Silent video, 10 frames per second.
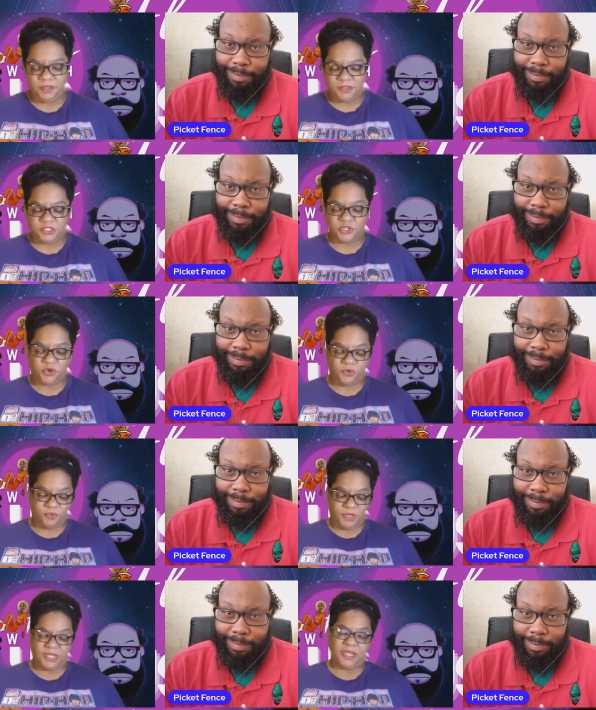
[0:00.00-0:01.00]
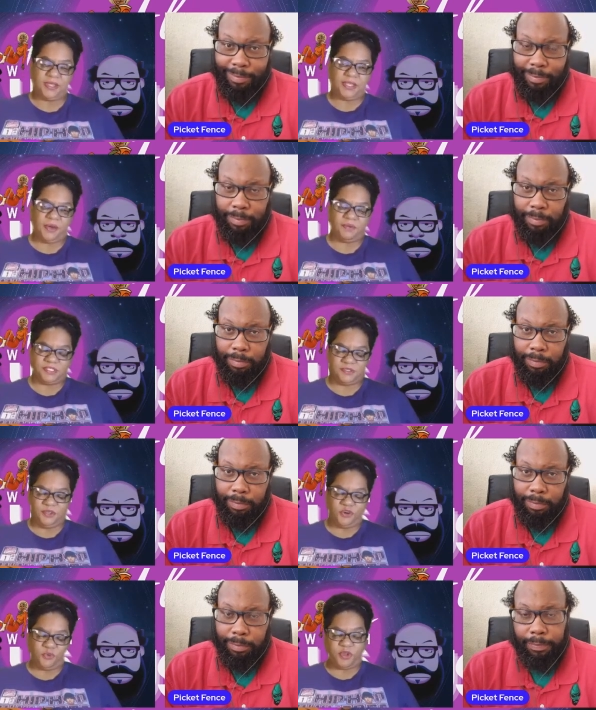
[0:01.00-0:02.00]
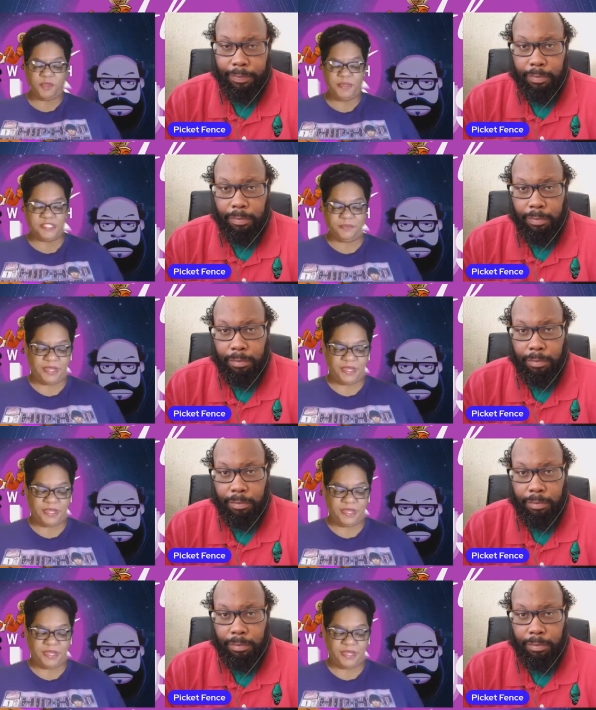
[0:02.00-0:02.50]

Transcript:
Speaker 1: So, and that that was, you know, bringing me to my